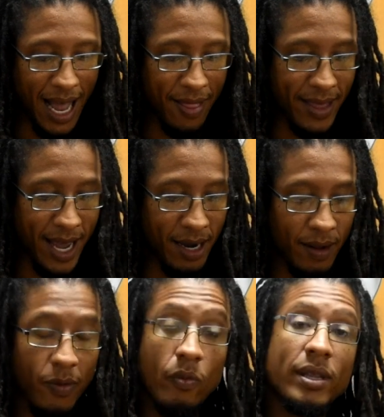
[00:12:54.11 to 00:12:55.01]
And
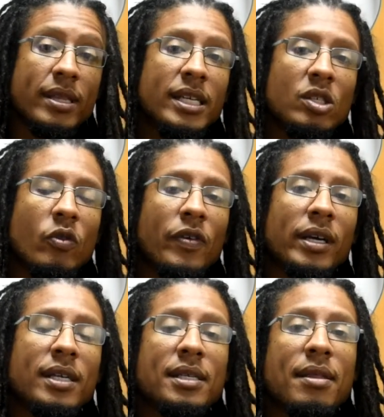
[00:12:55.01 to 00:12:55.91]
then with these 2
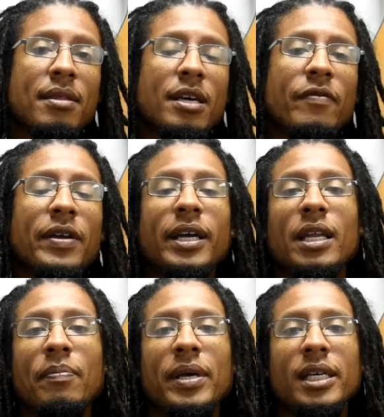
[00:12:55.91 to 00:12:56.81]
fingers, your 3rd finger
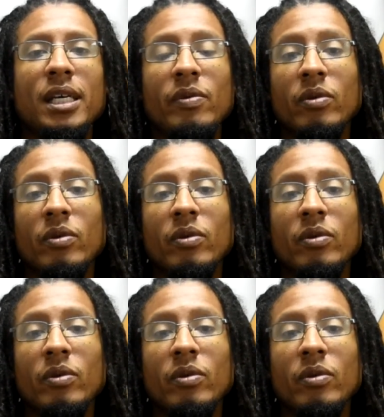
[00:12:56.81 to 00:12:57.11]
and your pinky,